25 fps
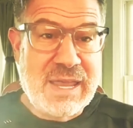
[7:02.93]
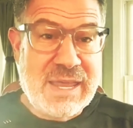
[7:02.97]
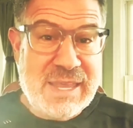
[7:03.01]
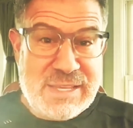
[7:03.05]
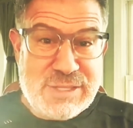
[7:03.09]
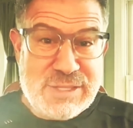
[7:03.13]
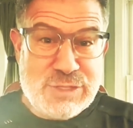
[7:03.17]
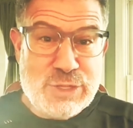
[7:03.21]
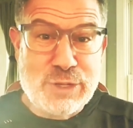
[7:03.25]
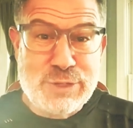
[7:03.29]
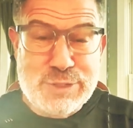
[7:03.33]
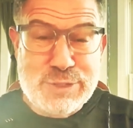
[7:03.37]

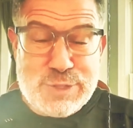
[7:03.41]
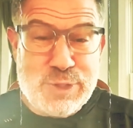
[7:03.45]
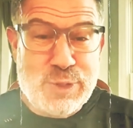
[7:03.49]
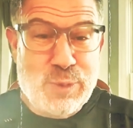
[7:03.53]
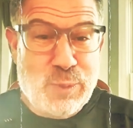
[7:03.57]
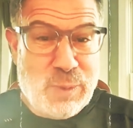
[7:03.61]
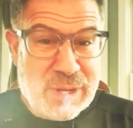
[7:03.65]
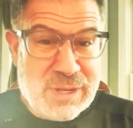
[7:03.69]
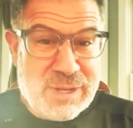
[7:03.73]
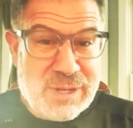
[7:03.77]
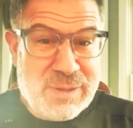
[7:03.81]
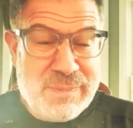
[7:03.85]
He's also
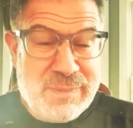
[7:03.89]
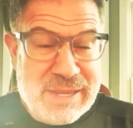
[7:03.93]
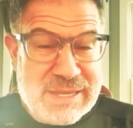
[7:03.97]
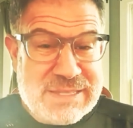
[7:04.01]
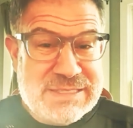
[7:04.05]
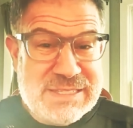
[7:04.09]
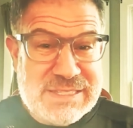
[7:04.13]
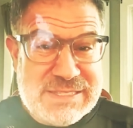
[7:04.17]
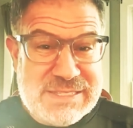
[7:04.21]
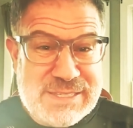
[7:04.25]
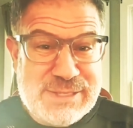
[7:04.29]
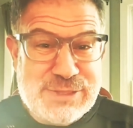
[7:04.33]
the one that
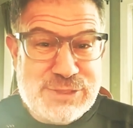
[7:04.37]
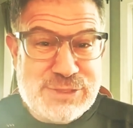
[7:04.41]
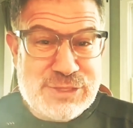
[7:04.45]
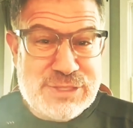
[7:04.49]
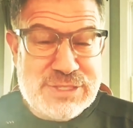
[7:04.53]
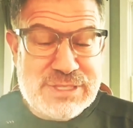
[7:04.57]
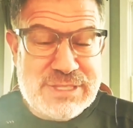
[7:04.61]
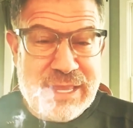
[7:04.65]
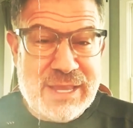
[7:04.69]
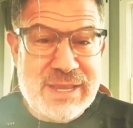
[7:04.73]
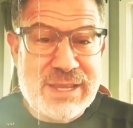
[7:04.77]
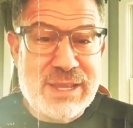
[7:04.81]
makes
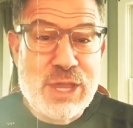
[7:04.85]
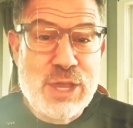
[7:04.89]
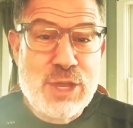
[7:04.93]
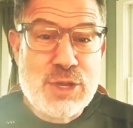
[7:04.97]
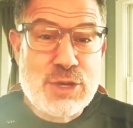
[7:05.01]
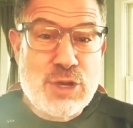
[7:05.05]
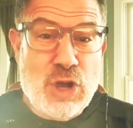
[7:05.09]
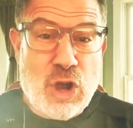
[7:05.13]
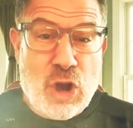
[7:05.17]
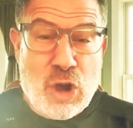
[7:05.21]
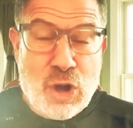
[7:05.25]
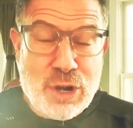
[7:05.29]
decisions like,
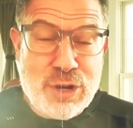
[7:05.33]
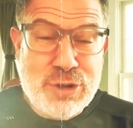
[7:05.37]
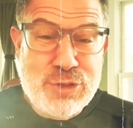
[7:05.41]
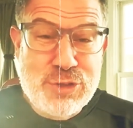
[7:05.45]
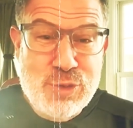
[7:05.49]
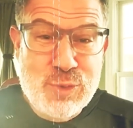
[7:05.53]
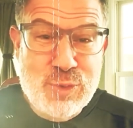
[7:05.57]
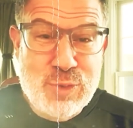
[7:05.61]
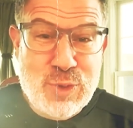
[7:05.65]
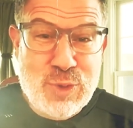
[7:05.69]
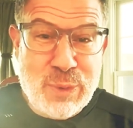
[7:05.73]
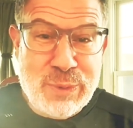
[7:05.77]
are
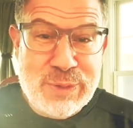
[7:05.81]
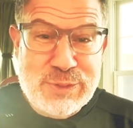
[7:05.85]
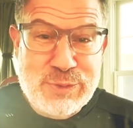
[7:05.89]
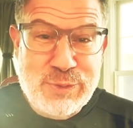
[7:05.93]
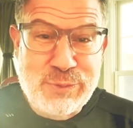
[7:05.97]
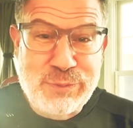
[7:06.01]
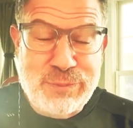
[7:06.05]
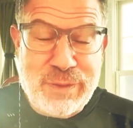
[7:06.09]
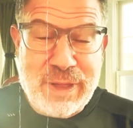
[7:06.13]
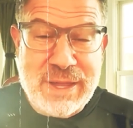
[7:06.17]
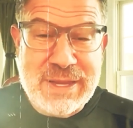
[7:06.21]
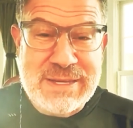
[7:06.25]
you going
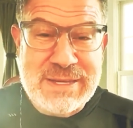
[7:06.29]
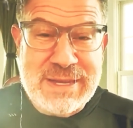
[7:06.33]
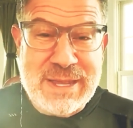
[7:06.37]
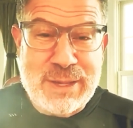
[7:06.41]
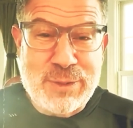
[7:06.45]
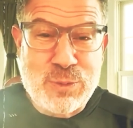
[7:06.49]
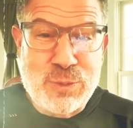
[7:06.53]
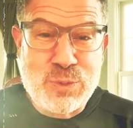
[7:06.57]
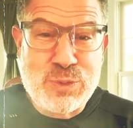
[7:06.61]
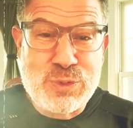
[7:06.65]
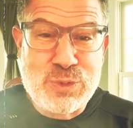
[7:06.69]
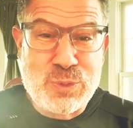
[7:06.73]
to find
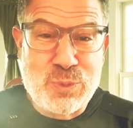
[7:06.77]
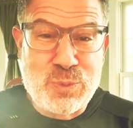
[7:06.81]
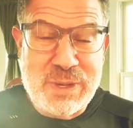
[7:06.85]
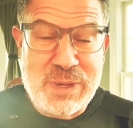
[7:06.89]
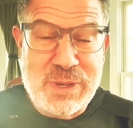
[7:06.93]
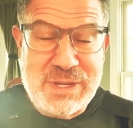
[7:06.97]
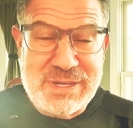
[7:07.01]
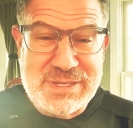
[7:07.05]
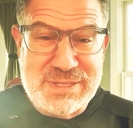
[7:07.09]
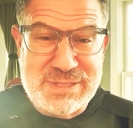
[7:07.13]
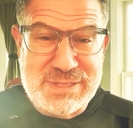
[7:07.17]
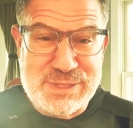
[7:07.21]
out who your
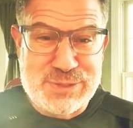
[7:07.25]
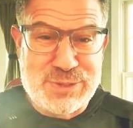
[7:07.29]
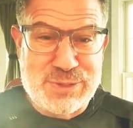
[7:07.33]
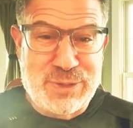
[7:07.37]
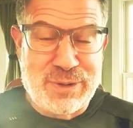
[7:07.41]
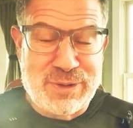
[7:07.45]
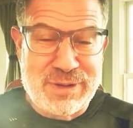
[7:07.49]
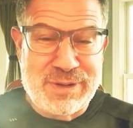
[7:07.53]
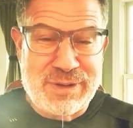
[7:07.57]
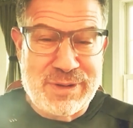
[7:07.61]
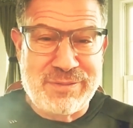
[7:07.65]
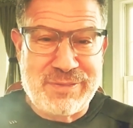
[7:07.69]
witnesses
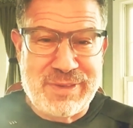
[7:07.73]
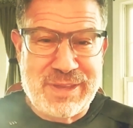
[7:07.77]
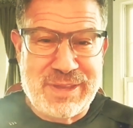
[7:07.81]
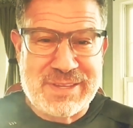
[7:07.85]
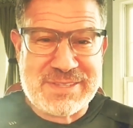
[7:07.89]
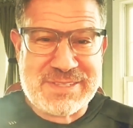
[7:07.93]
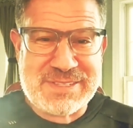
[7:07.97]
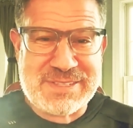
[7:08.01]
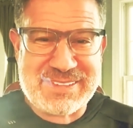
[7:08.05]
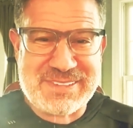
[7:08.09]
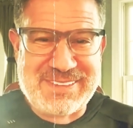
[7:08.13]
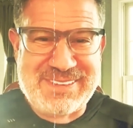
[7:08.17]
are in advance?
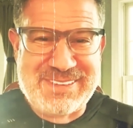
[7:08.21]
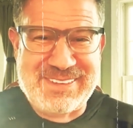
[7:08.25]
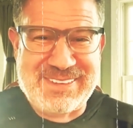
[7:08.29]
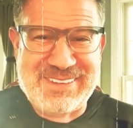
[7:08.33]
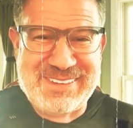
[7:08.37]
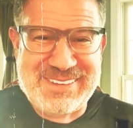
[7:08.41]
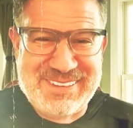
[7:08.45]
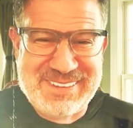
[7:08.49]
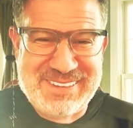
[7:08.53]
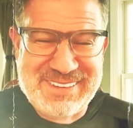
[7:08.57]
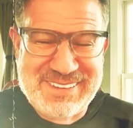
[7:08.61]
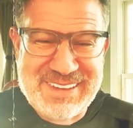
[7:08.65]

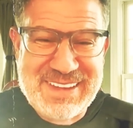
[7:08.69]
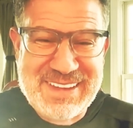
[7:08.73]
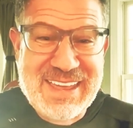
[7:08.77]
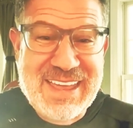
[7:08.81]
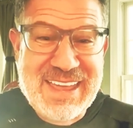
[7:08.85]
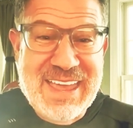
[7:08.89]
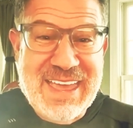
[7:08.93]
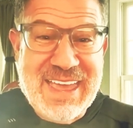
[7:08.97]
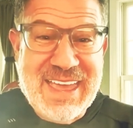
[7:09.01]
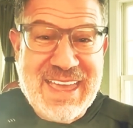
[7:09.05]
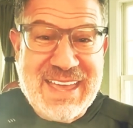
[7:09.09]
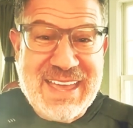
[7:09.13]

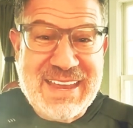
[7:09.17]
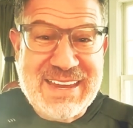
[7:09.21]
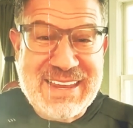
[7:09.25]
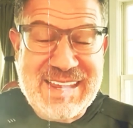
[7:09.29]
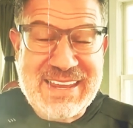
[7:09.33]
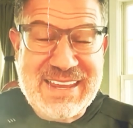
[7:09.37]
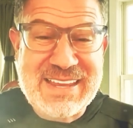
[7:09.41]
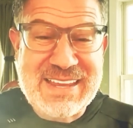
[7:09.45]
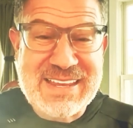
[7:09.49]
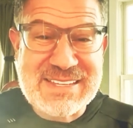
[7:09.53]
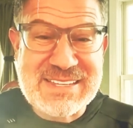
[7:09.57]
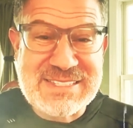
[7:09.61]
And
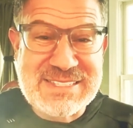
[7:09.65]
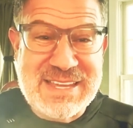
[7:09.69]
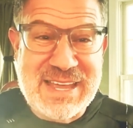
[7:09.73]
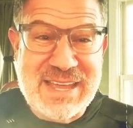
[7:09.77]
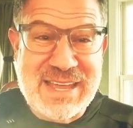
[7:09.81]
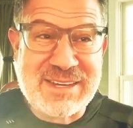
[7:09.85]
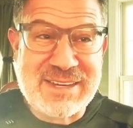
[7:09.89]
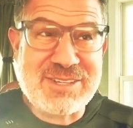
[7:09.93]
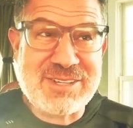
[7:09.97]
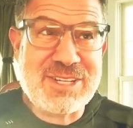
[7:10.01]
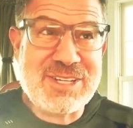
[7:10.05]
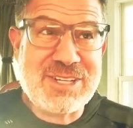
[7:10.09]
he has
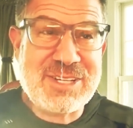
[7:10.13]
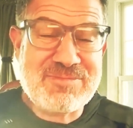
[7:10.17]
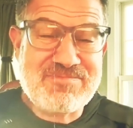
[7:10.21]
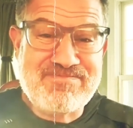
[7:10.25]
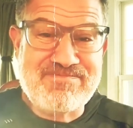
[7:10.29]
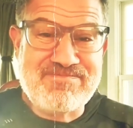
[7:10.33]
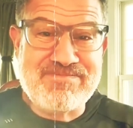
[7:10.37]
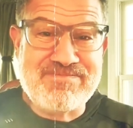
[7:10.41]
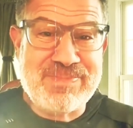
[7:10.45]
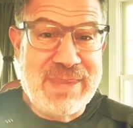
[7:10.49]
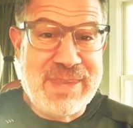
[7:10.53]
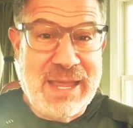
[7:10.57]
said,
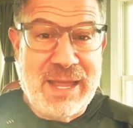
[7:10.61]
hmm,